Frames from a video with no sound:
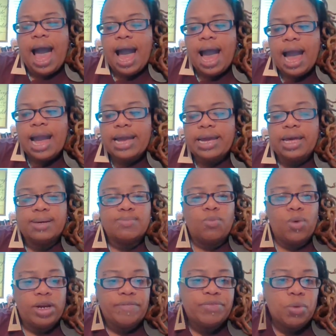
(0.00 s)
I
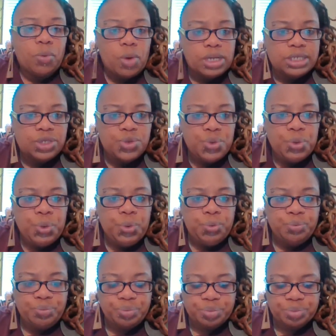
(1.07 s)
am one of the ones
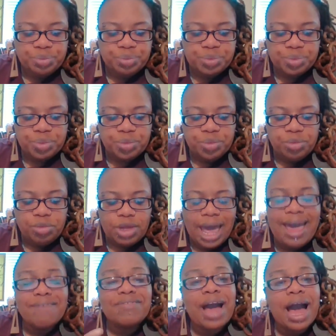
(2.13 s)
who
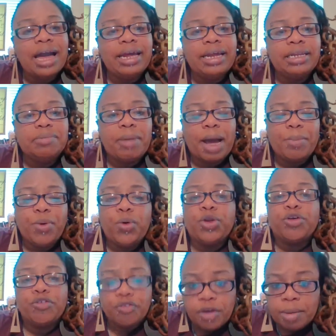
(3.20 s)
have gotten
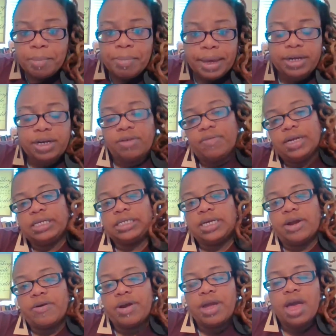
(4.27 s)
bipolar from being
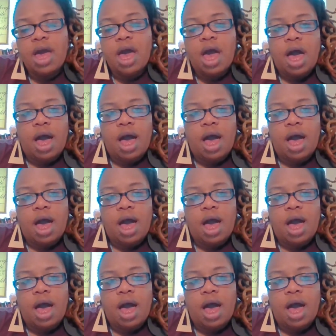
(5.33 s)
hereditary.